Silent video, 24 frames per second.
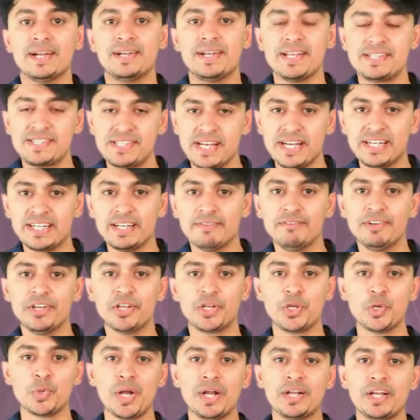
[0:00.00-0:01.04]
distinctively
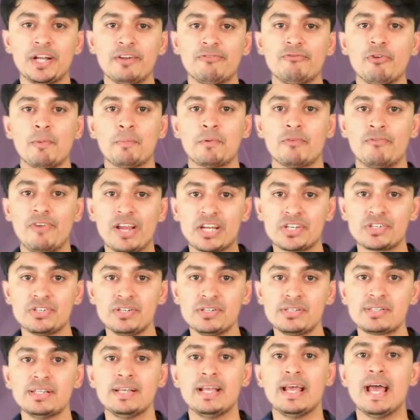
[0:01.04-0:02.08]
curated for
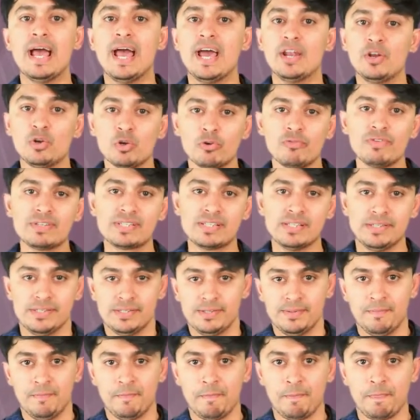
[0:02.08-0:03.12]
professionals and
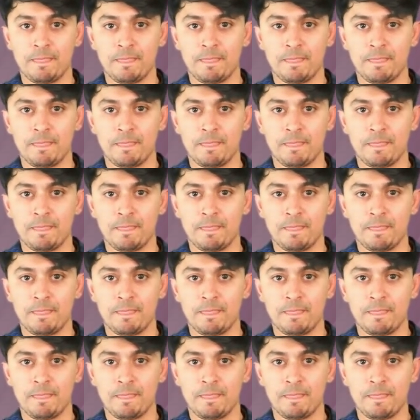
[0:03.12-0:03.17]
novices.